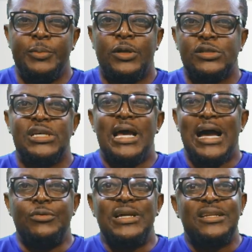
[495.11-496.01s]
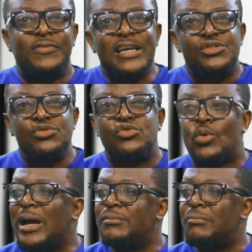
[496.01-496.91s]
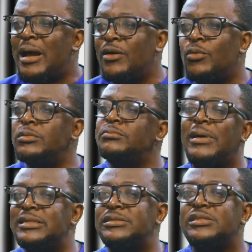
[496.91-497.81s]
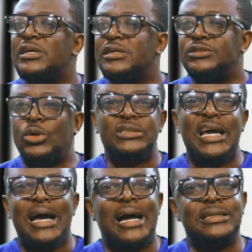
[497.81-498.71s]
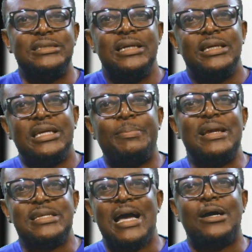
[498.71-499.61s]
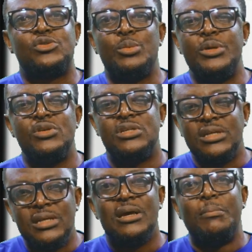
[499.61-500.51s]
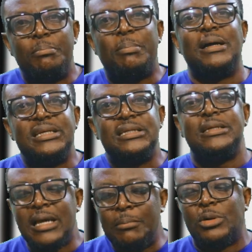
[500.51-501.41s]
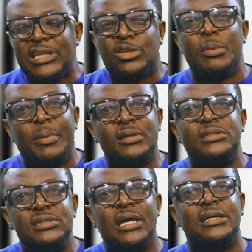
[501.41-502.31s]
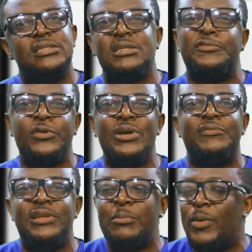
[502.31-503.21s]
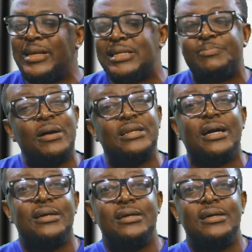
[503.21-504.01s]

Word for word: Because I wouldn't advise you to go and marry one man's daughter and keep her inside house to be using pounded uh, mortar to be pounding uh, this thing for you every day. Meanwhile, there's pounder.